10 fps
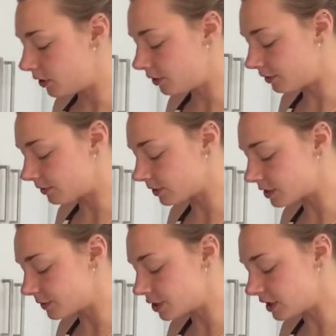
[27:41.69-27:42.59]
Beautiful.
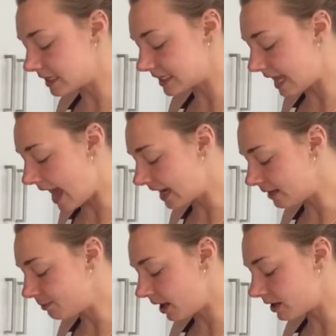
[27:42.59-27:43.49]
So we shouldn't see
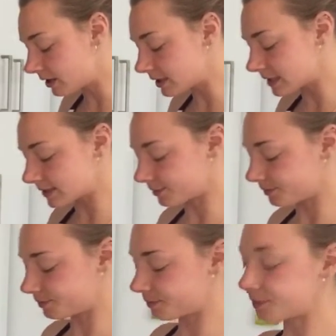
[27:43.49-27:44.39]
any puddles.
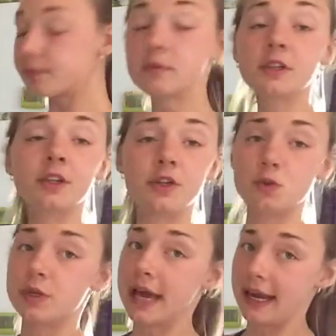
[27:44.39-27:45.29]
You just
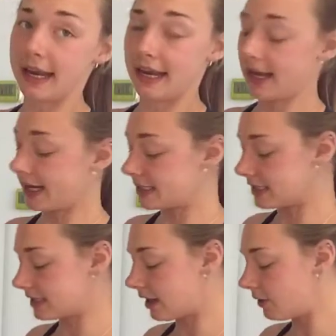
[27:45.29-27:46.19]
want to add it in nice
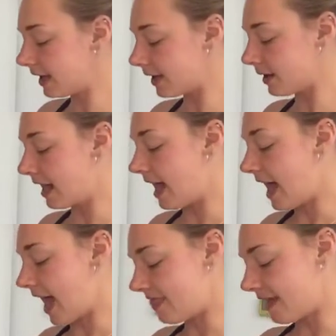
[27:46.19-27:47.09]
and slowly.
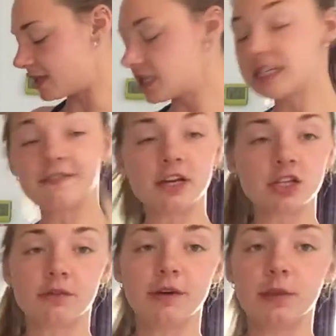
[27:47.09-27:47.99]
And then just to finish
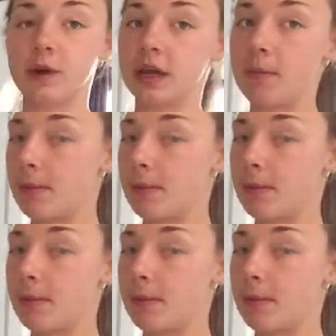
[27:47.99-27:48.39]
off with, we're going to